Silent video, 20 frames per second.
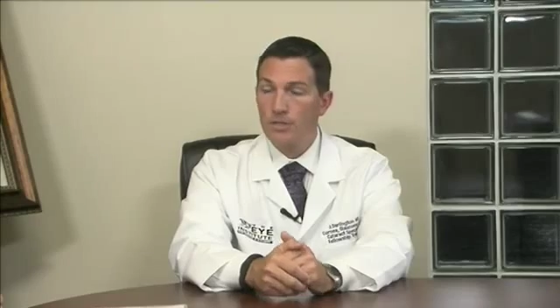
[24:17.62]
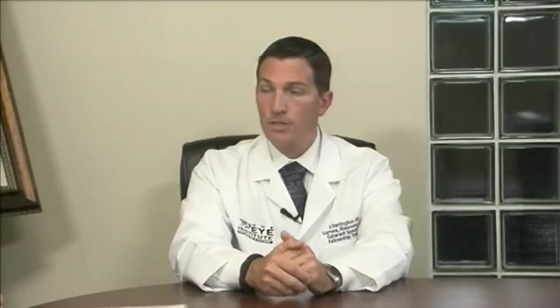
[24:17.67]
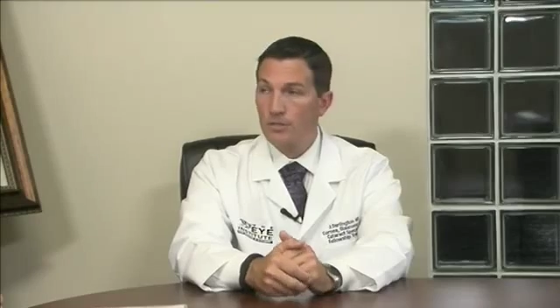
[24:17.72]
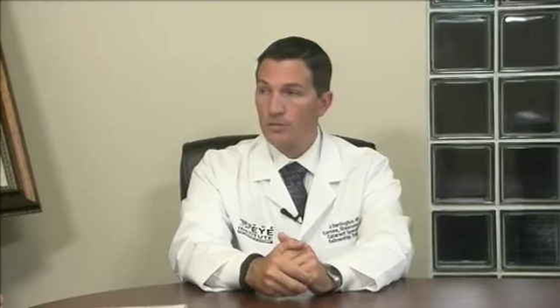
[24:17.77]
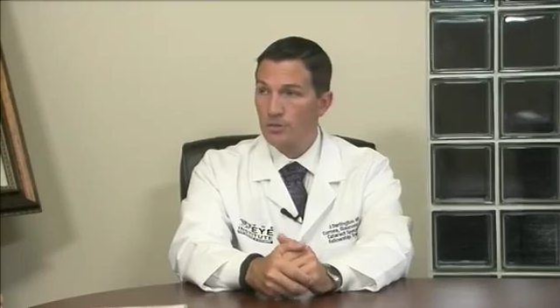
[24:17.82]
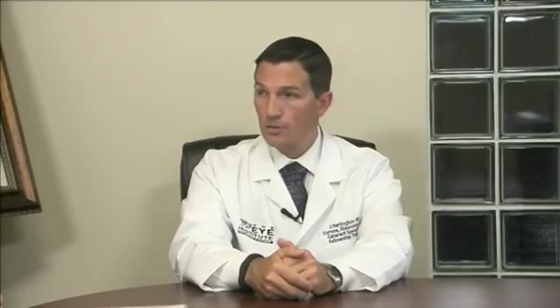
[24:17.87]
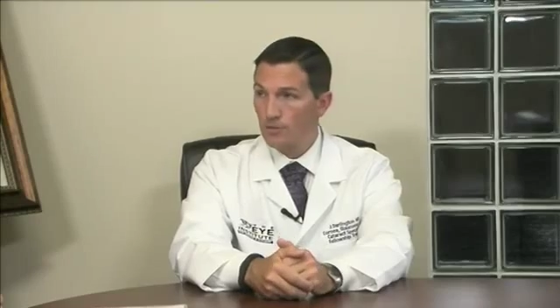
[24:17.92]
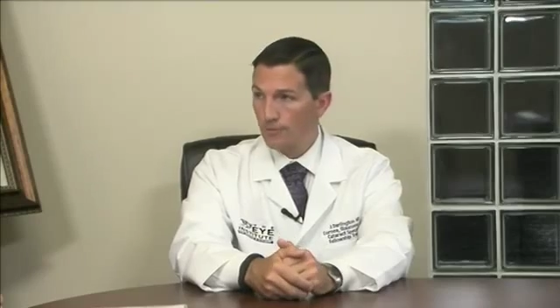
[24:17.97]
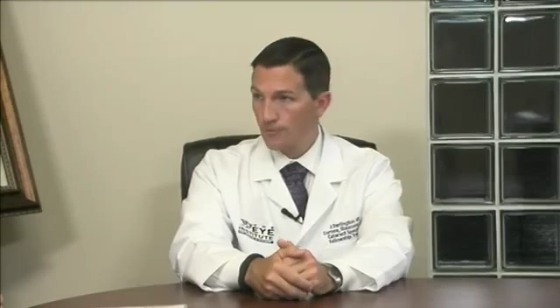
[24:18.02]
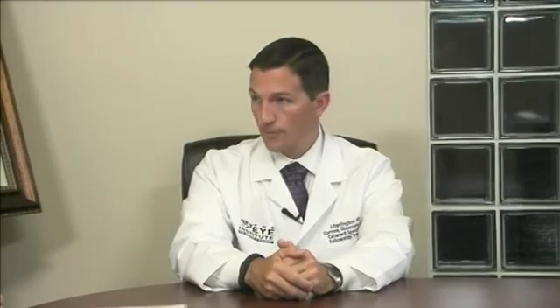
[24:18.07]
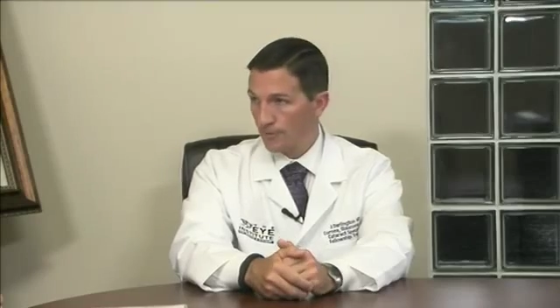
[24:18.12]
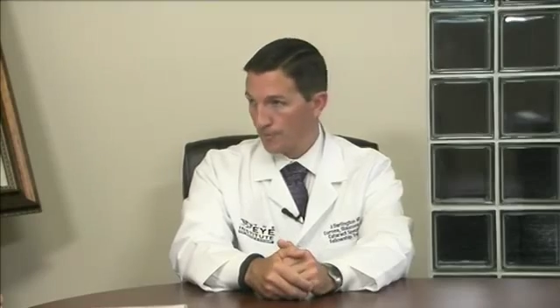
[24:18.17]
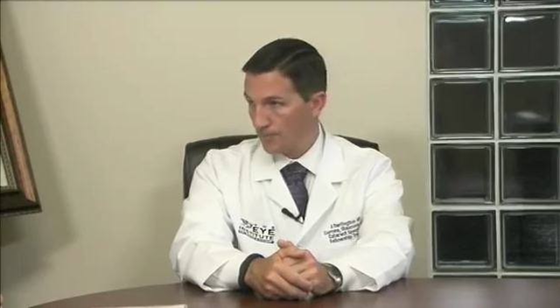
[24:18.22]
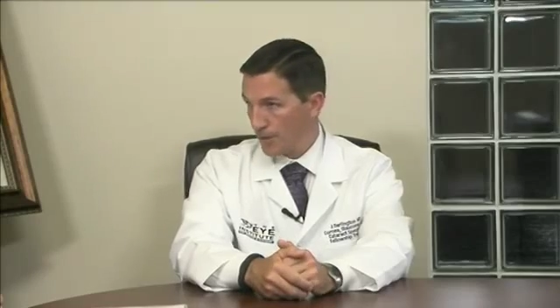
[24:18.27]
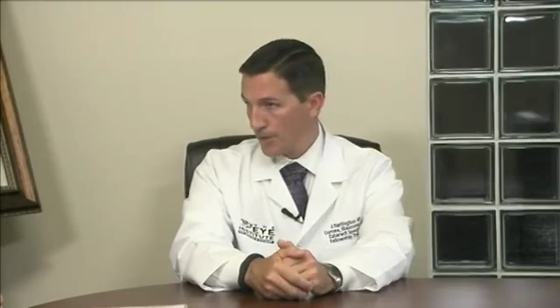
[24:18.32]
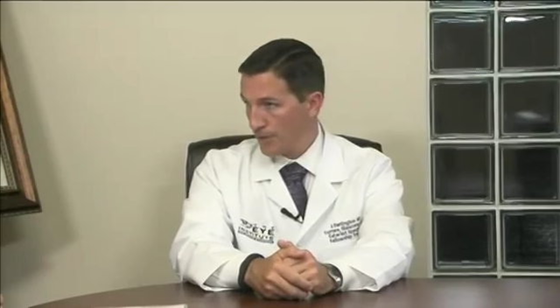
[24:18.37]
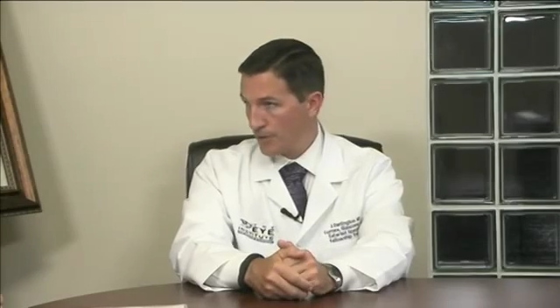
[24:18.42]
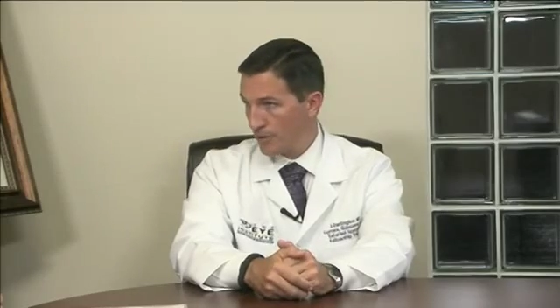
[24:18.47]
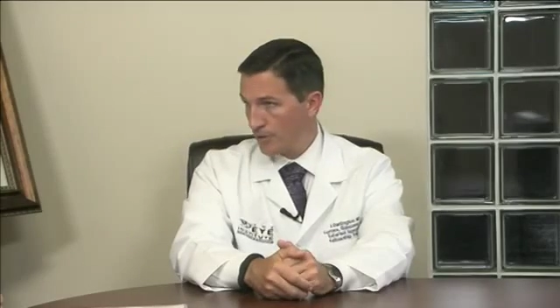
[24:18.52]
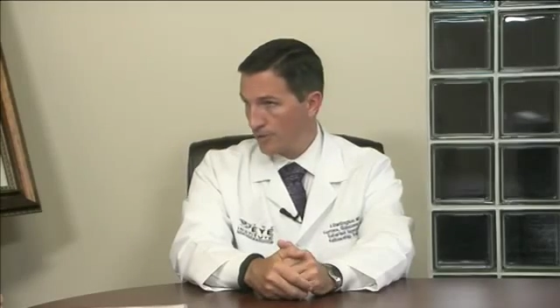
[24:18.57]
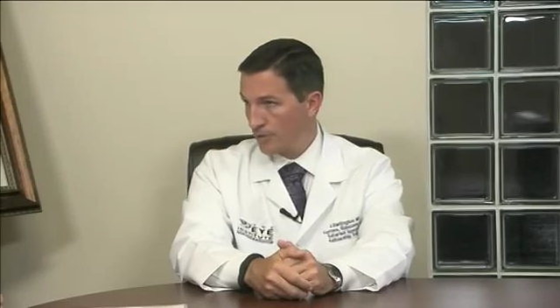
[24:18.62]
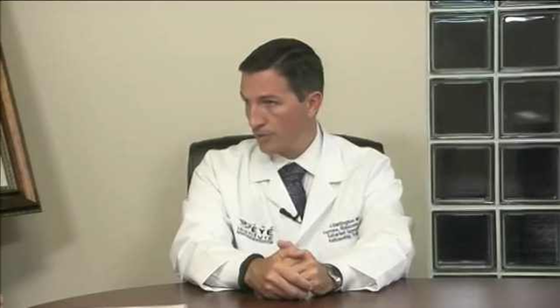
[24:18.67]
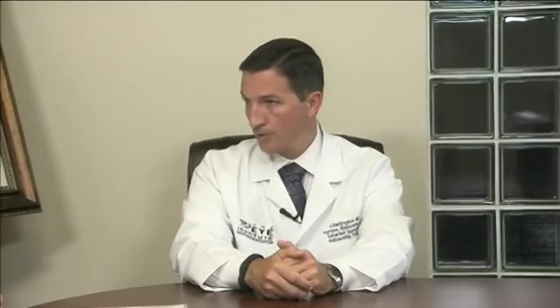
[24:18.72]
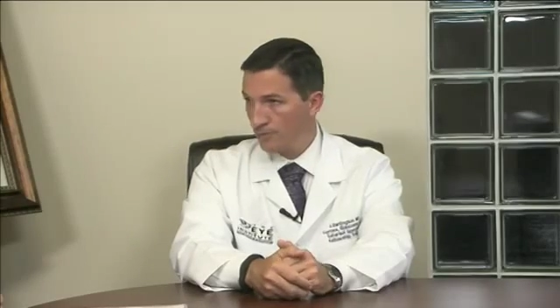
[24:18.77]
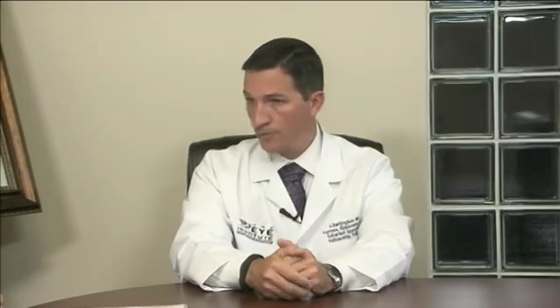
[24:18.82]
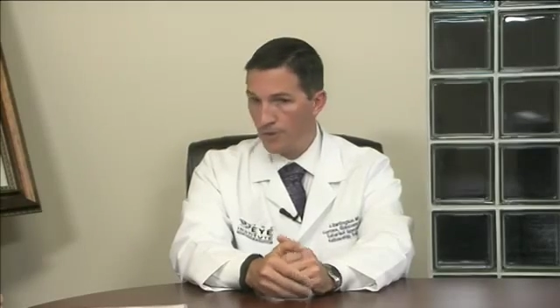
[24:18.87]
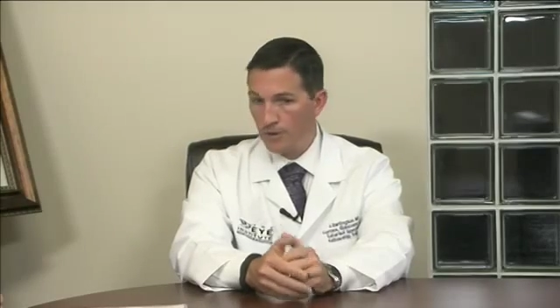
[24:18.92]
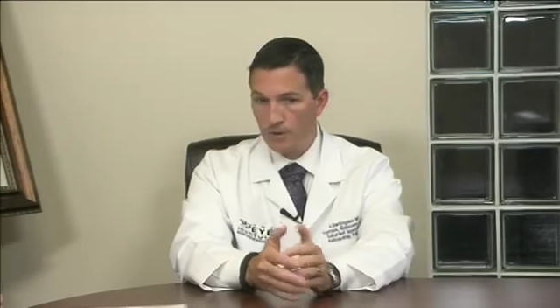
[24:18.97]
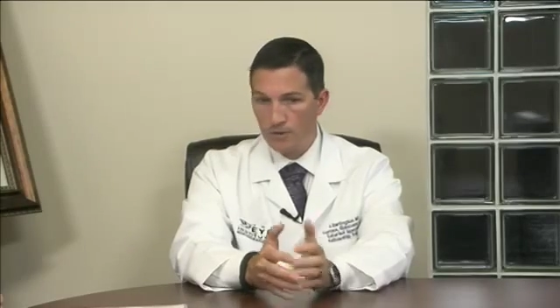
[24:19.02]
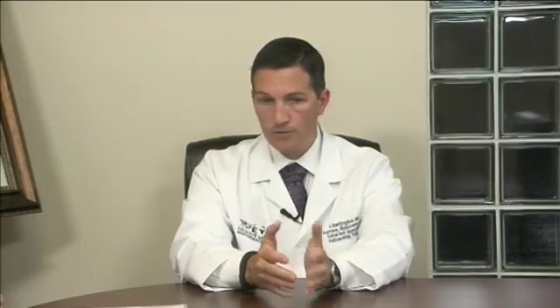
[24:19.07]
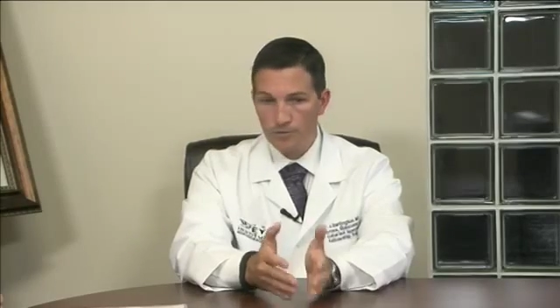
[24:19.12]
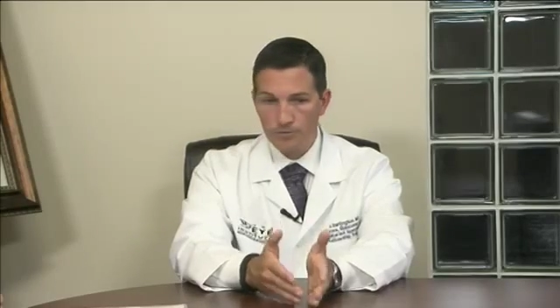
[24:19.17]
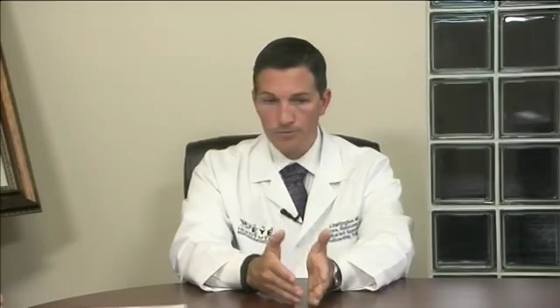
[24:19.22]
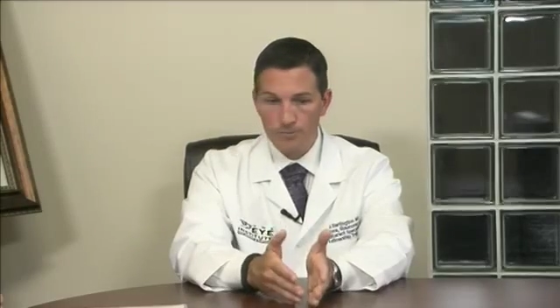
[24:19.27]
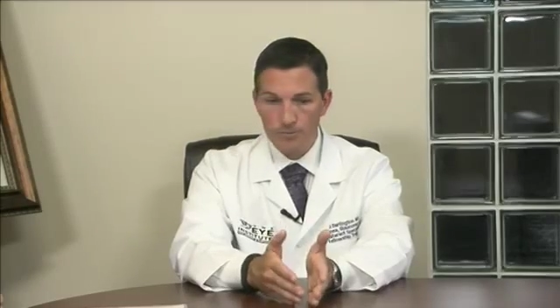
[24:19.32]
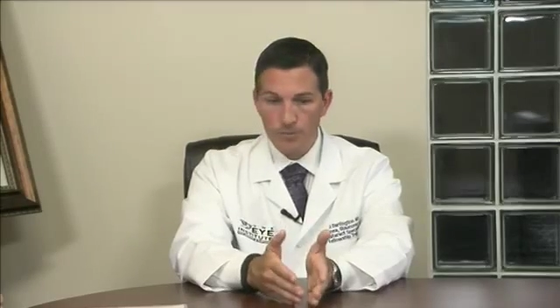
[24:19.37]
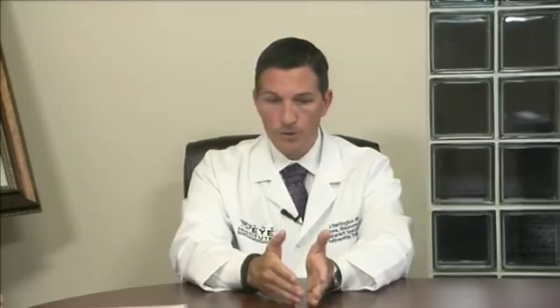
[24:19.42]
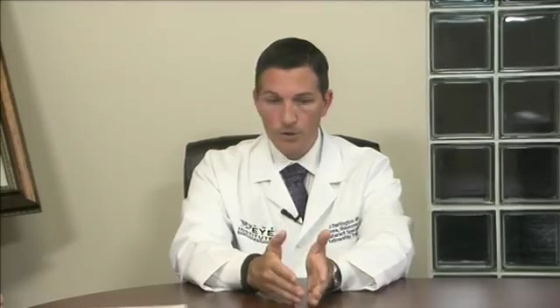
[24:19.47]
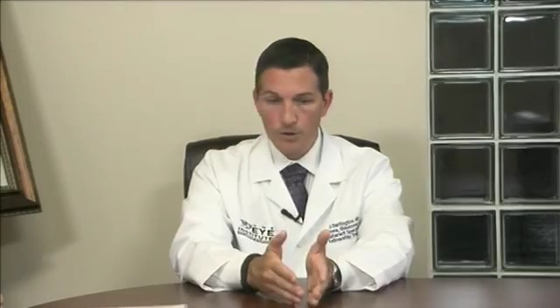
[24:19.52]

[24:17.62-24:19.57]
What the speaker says: easier for patients if they go from